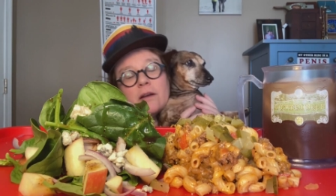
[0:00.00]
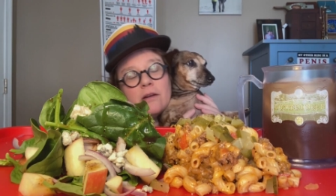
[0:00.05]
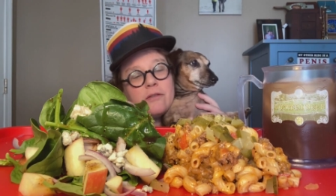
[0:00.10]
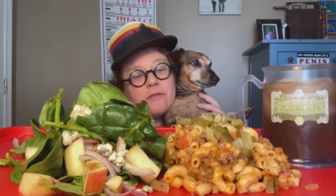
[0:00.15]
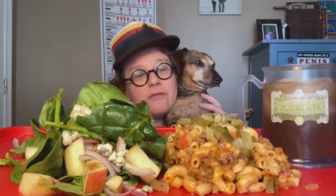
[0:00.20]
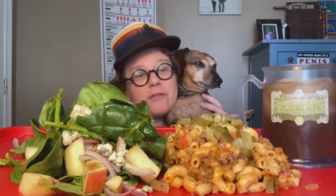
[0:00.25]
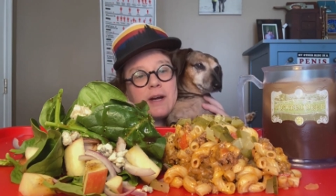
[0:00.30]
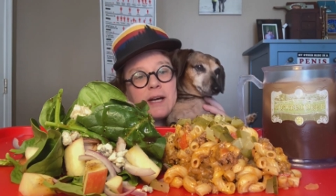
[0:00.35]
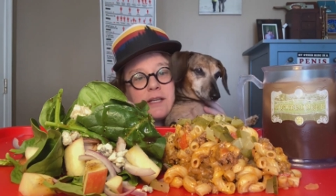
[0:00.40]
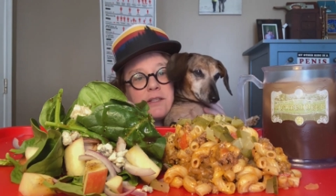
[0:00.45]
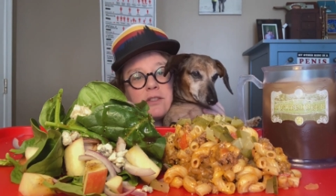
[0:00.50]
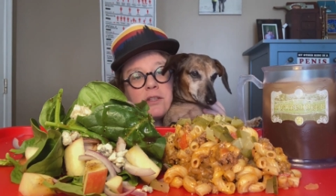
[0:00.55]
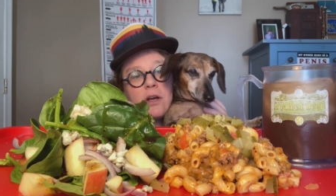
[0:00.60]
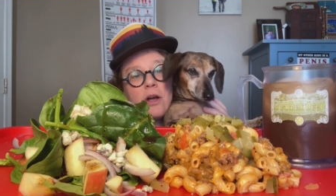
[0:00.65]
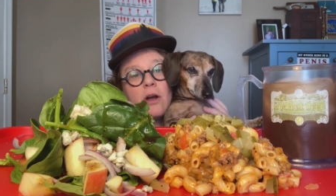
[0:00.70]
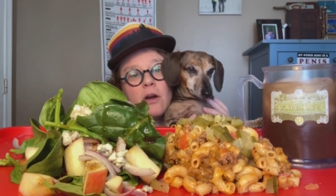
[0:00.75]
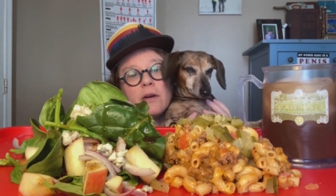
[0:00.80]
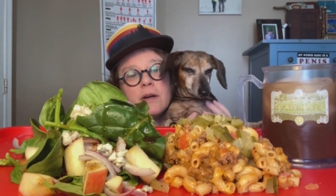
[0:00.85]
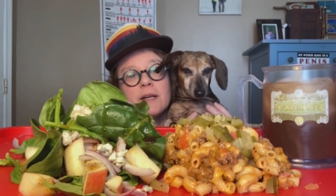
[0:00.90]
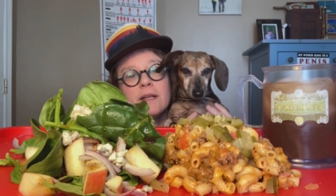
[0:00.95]
Fran is
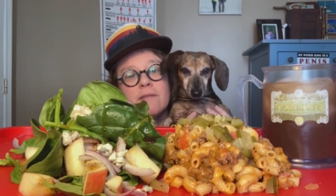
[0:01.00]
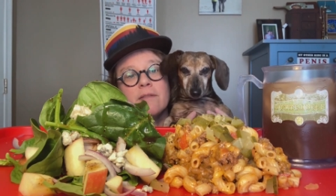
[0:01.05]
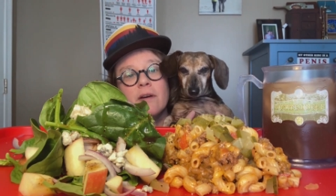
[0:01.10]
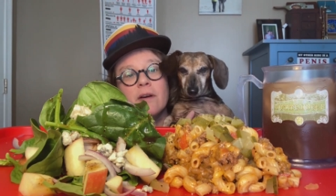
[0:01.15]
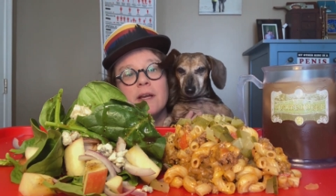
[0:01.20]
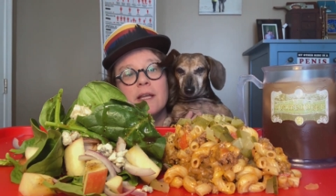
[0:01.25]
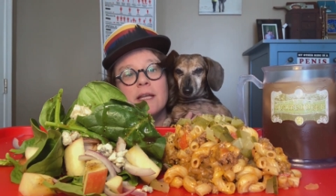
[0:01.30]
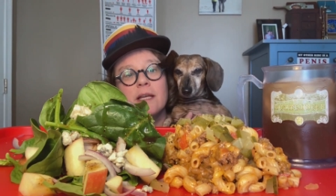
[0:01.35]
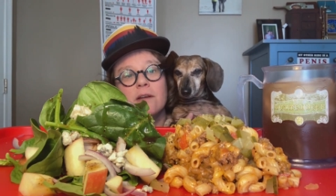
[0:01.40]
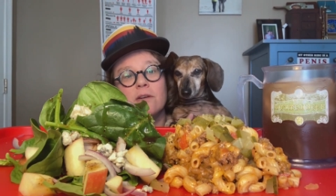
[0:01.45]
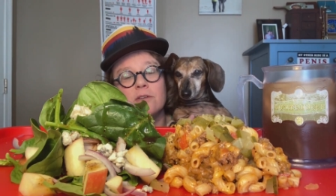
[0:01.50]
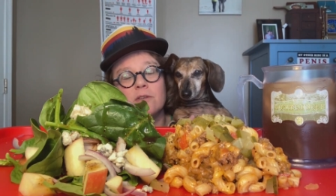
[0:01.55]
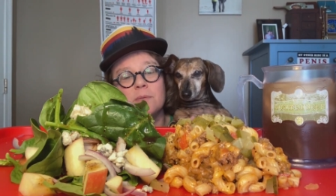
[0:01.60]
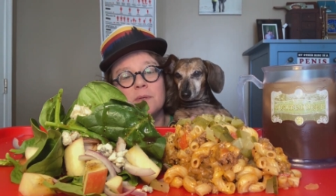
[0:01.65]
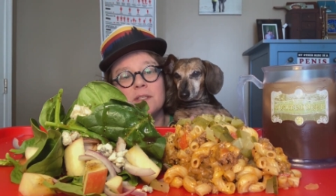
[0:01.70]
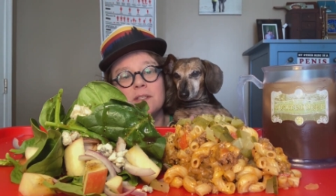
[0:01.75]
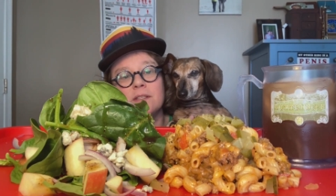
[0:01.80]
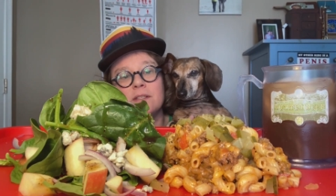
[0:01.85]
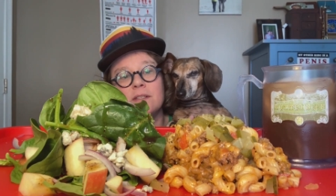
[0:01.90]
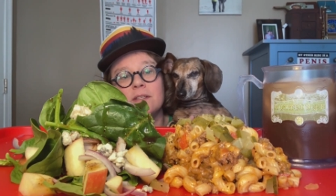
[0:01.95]
already very eager to be
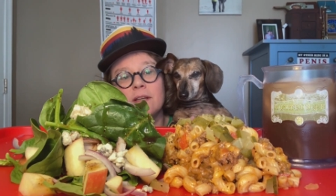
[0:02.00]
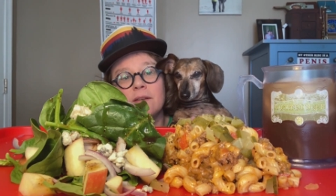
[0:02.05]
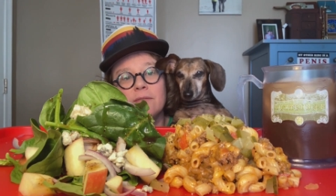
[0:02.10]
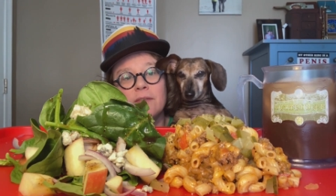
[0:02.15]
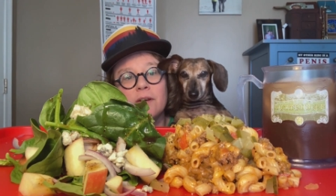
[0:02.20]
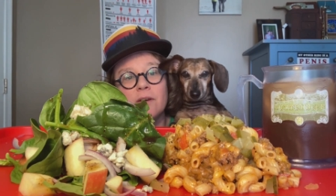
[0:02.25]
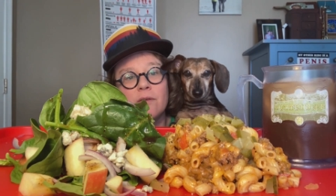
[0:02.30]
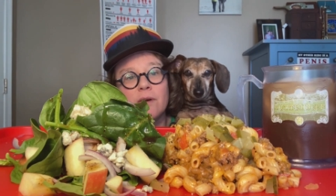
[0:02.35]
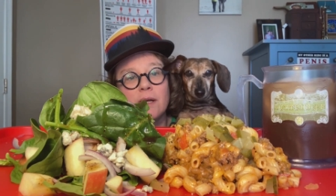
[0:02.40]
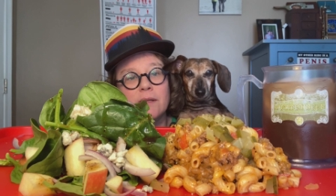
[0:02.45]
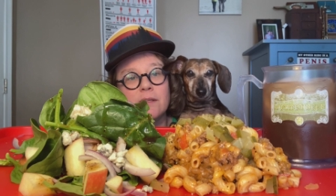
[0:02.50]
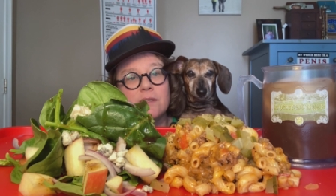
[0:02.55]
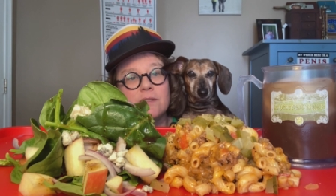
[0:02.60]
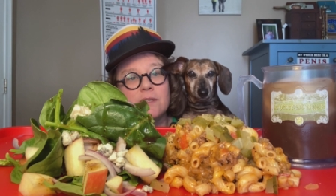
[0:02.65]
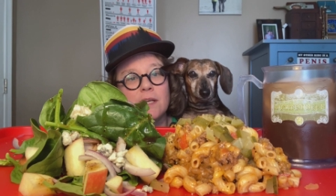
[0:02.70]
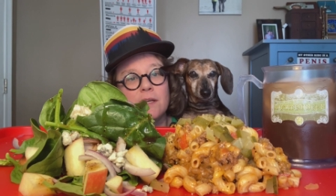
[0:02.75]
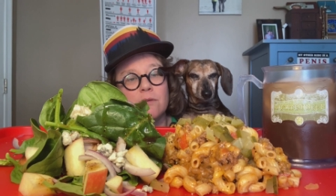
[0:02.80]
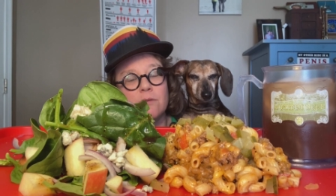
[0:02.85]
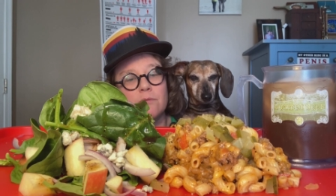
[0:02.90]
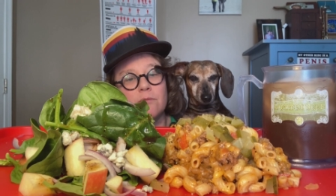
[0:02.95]
sniffing around the
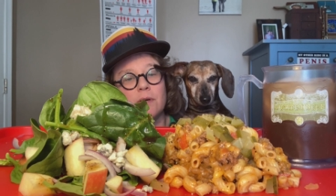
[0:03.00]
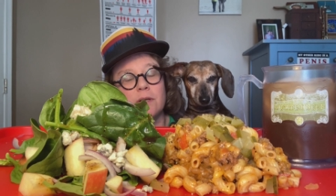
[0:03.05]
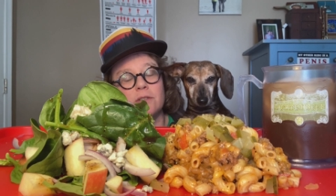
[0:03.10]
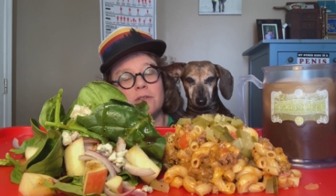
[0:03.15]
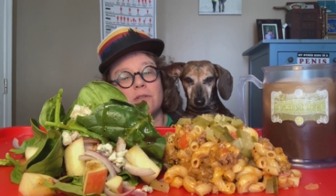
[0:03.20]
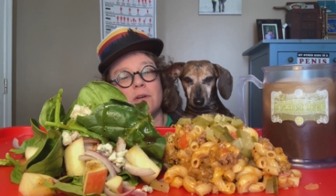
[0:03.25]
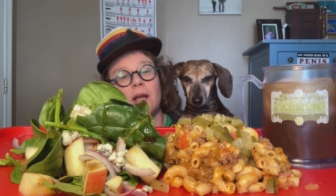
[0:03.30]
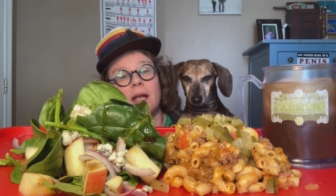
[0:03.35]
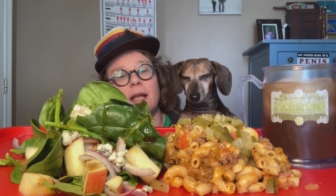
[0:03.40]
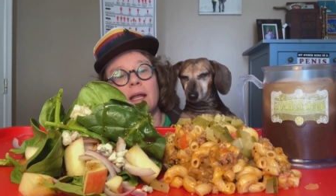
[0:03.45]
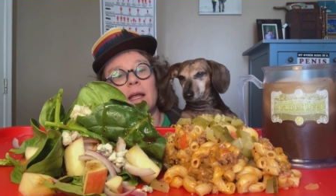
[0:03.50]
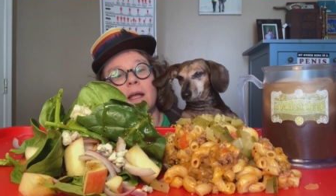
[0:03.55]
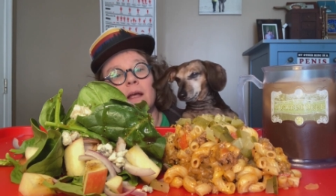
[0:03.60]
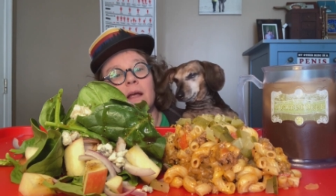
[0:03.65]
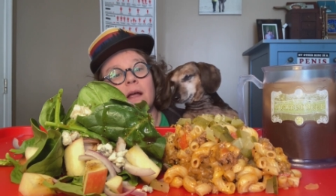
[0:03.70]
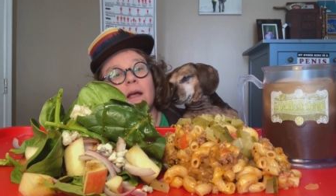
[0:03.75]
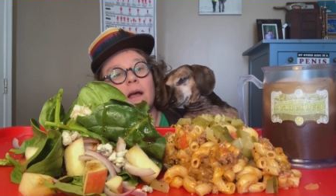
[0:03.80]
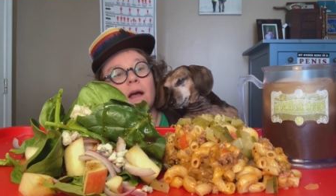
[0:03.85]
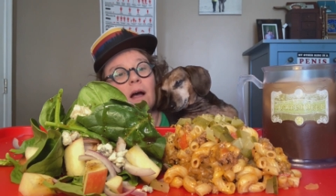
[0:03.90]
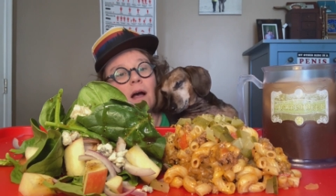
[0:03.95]
sacred red tray.
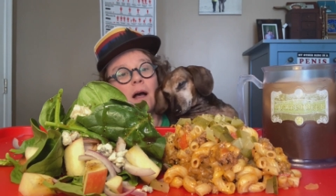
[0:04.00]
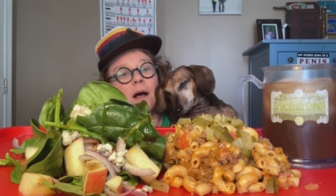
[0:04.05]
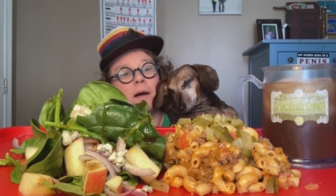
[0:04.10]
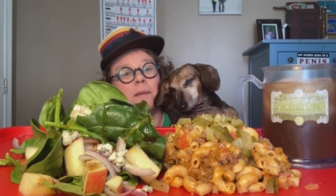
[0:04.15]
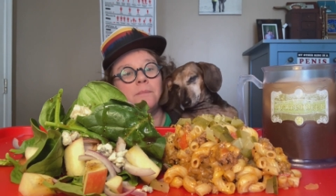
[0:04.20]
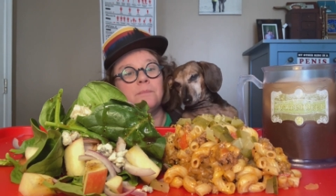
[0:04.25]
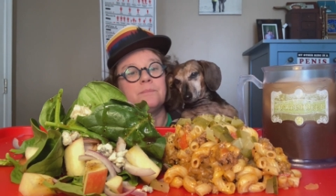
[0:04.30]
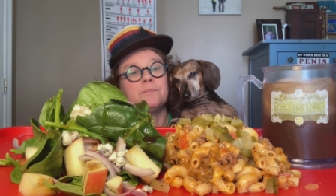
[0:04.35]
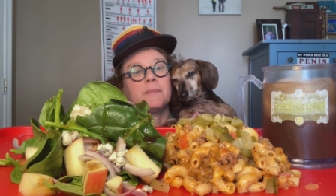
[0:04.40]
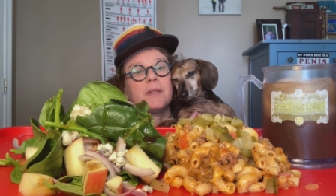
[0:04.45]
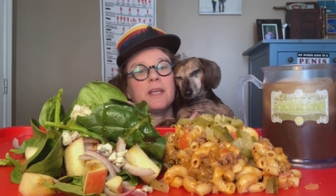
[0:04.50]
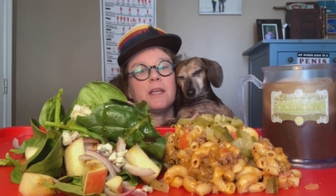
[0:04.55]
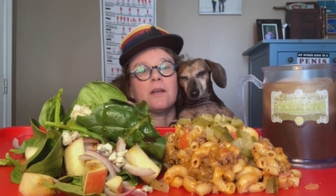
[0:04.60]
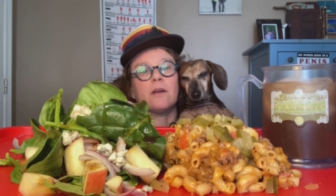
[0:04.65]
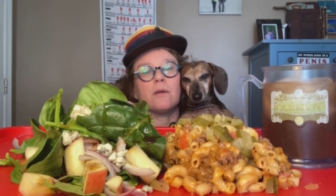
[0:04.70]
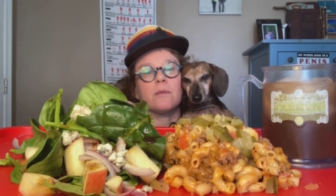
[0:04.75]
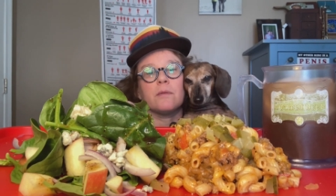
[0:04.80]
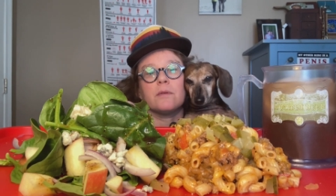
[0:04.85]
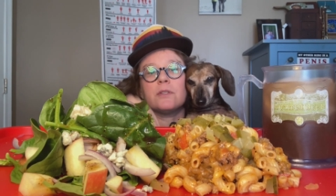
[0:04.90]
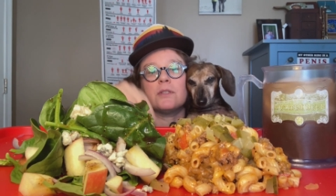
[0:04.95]

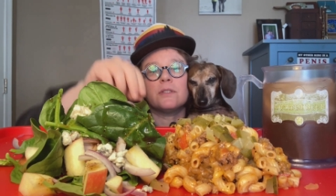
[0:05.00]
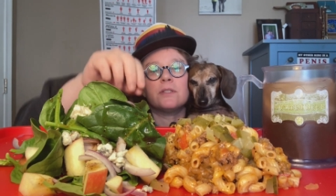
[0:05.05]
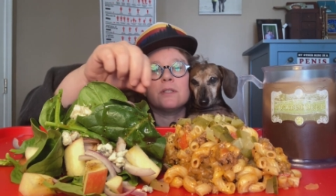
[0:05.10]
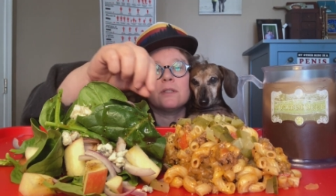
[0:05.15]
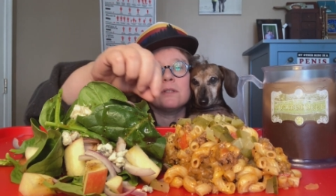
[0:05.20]
Here, just a